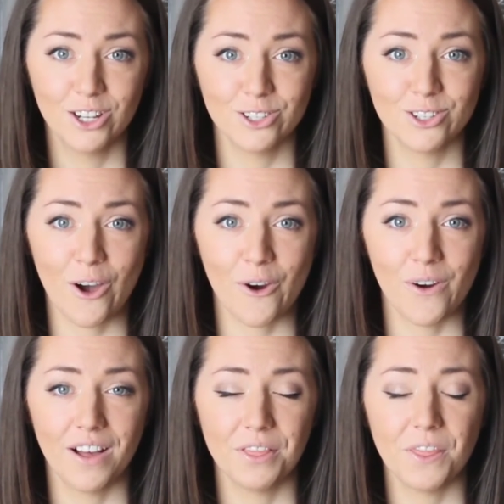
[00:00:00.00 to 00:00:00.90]

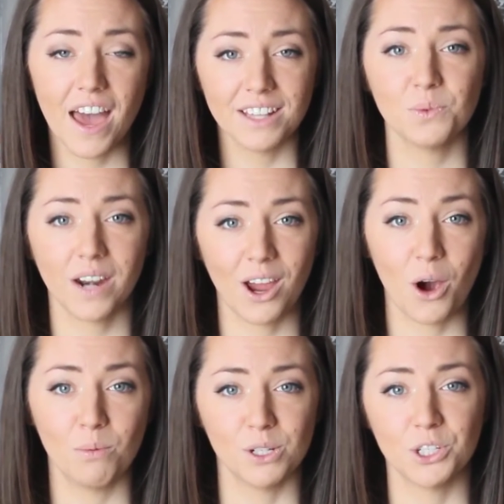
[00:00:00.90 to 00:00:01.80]
So that's what I
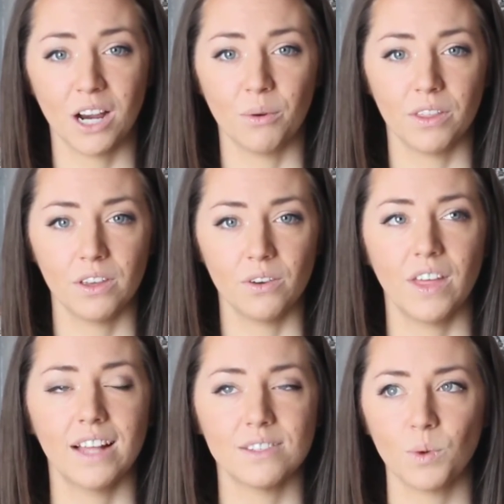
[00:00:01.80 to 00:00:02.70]
hope to share with you.
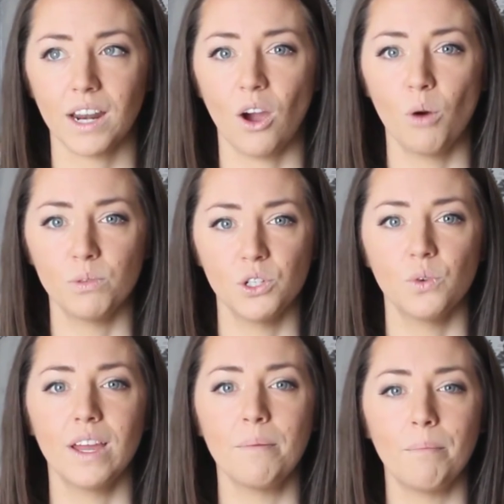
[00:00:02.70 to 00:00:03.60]
That's what I hope
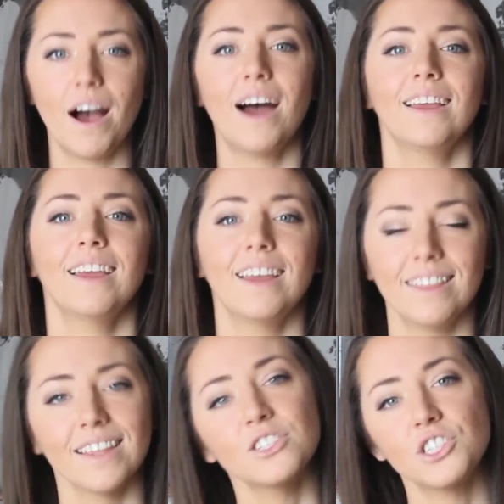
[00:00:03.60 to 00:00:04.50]
to embody
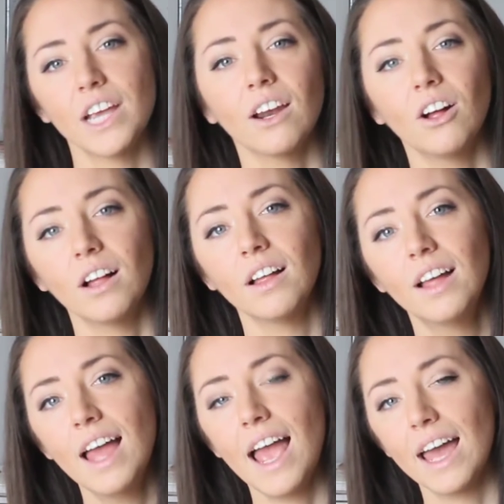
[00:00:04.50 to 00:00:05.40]
in this channel
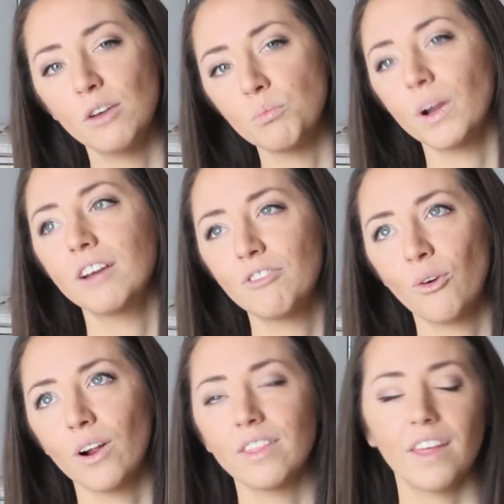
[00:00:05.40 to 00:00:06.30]
and bring
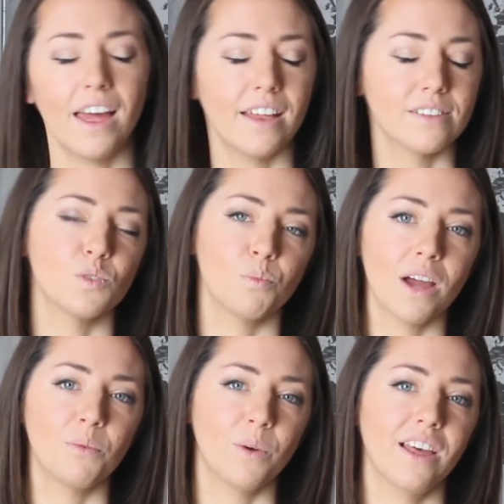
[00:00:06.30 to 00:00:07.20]
forth and
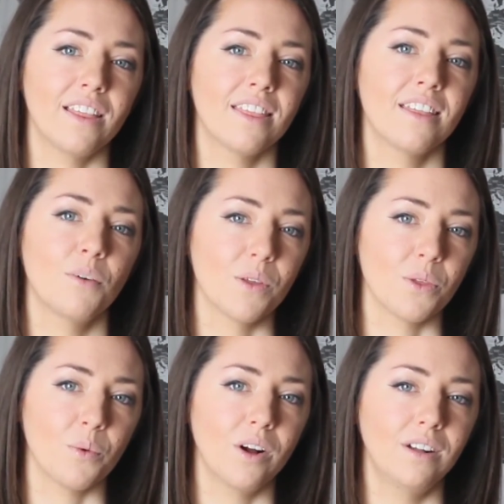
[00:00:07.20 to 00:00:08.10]
spread with
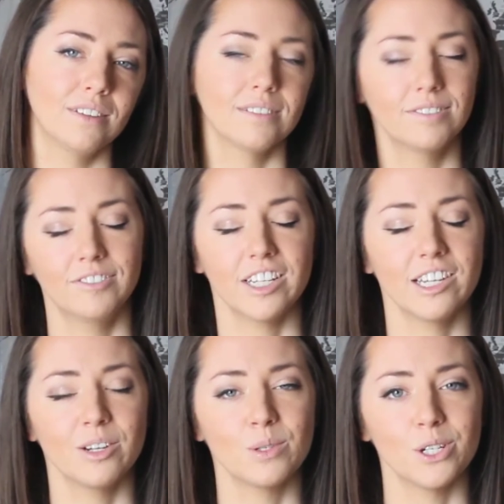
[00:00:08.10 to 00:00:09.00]
the world via
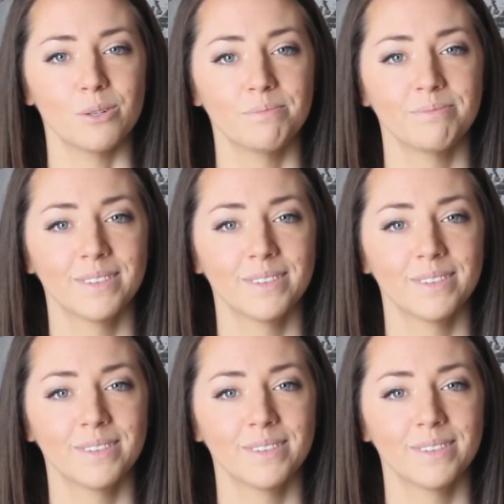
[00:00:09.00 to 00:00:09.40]
YouTube.